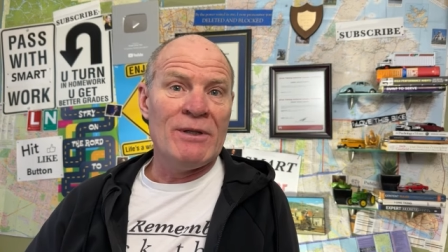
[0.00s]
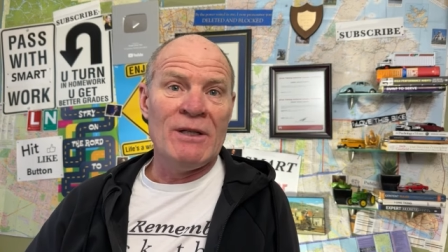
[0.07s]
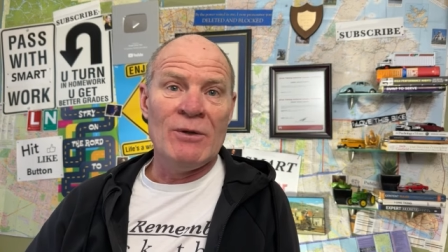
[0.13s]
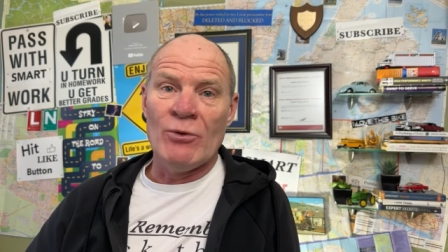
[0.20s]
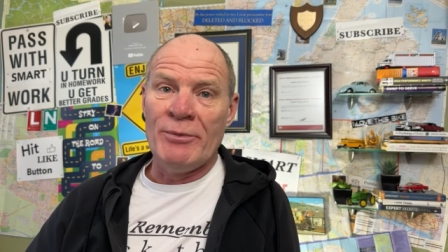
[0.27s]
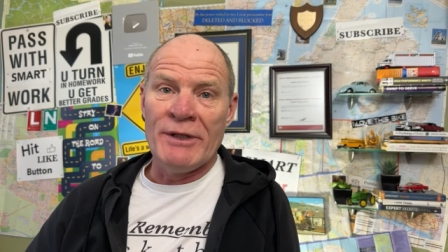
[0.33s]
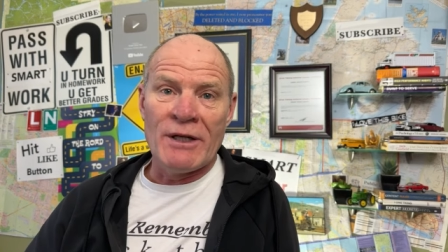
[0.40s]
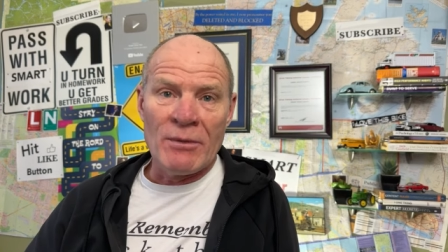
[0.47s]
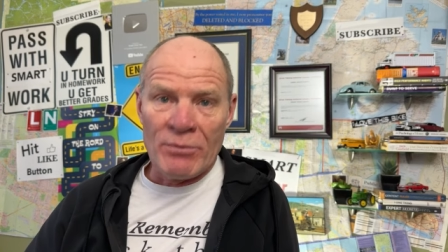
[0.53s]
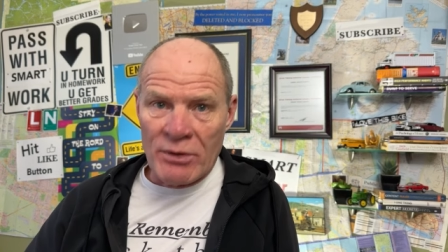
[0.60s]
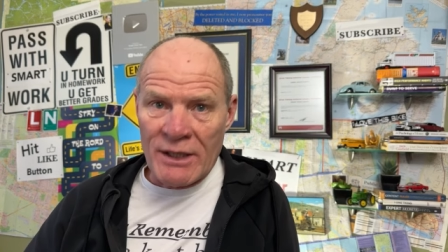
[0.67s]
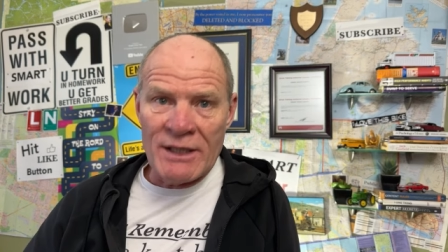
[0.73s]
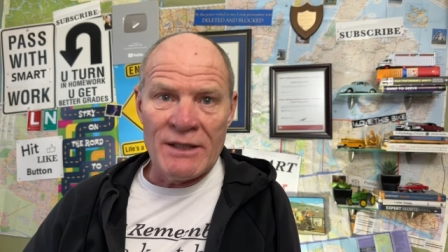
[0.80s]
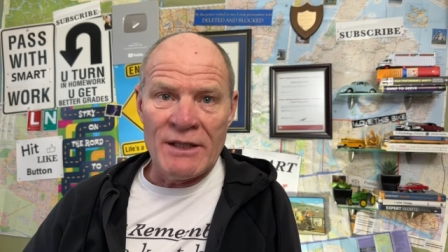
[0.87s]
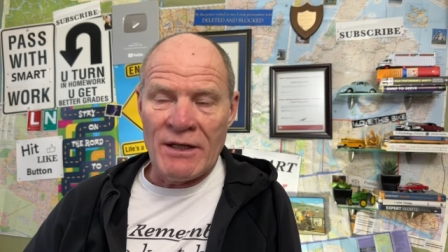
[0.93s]
It will be
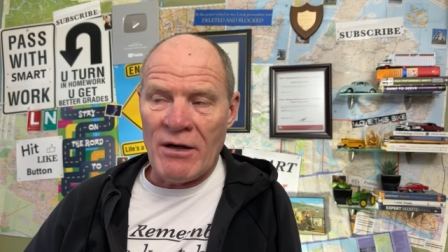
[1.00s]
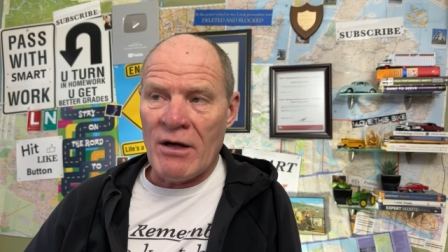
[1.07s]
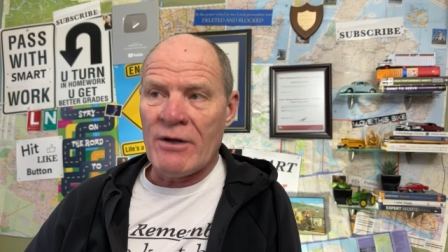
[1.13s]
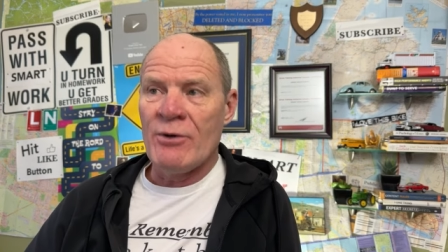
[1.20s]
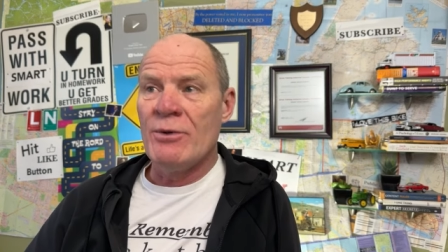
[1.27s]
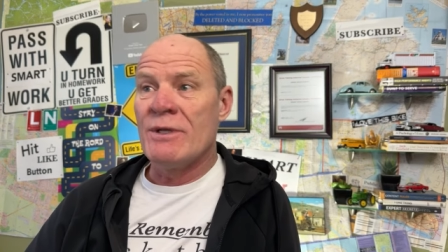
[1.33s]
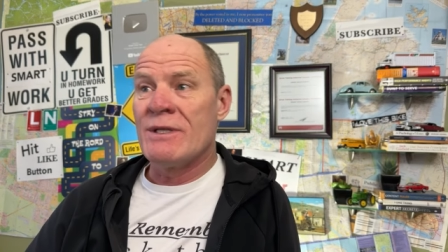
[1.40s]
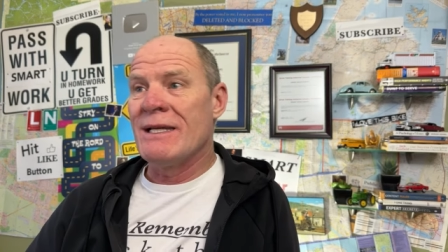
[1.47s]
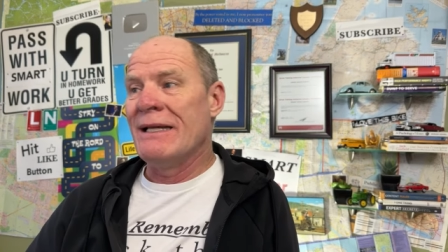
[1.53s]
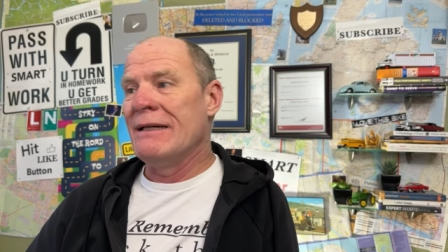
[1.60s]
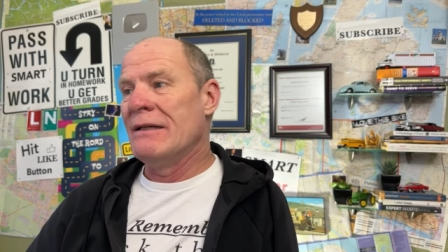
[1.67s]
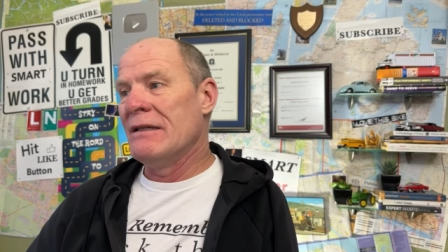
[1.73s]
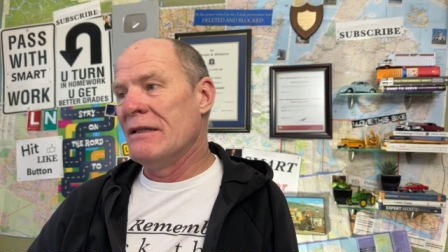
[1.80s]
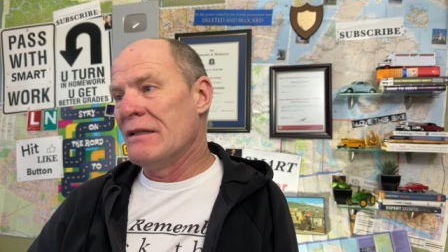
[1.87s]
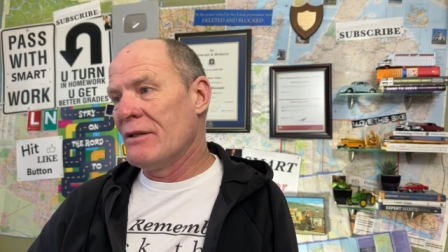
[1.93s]
completely innocuous. And
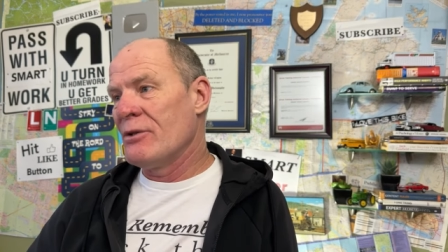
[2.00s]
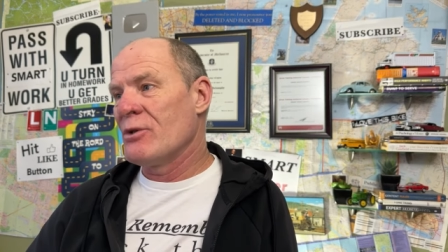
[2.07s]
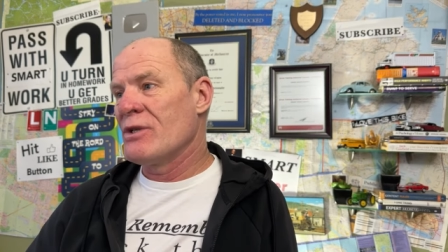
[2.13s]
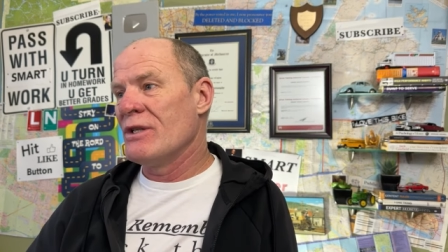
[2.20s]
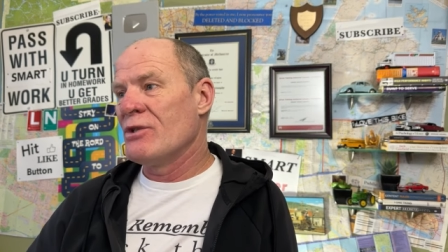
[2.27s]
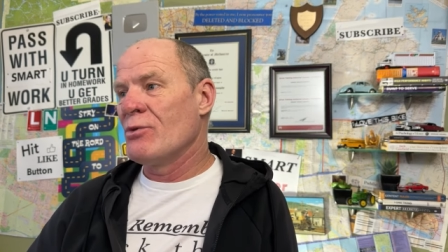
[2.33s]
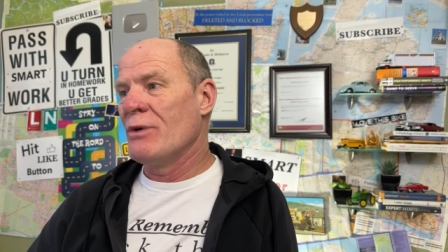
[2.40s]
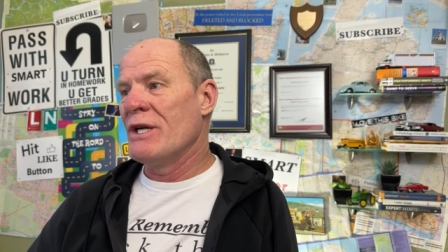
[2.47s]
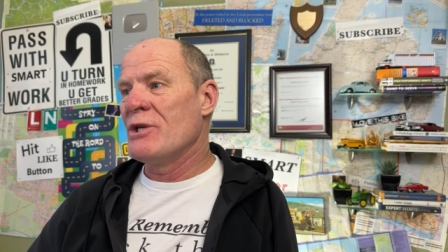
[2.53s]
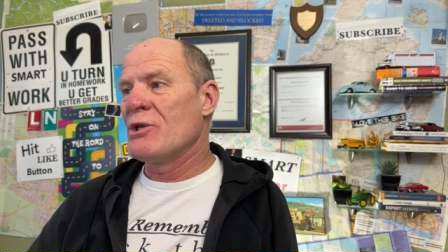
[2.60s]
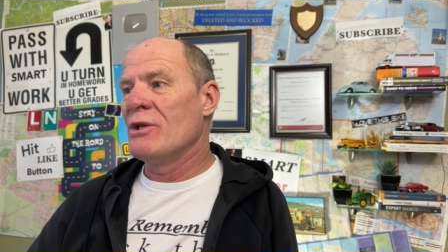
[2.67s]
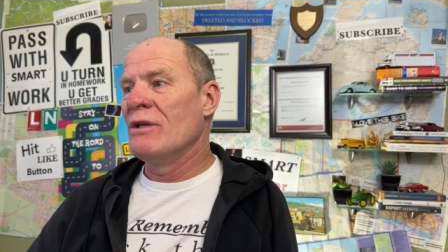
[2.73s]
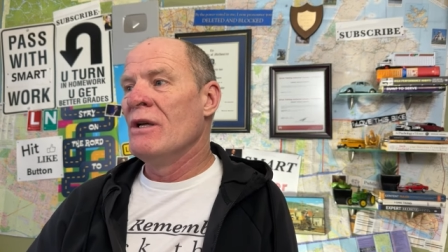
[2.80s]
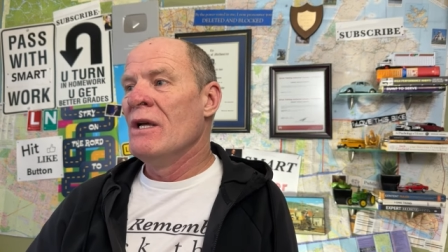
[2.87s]
in another situation,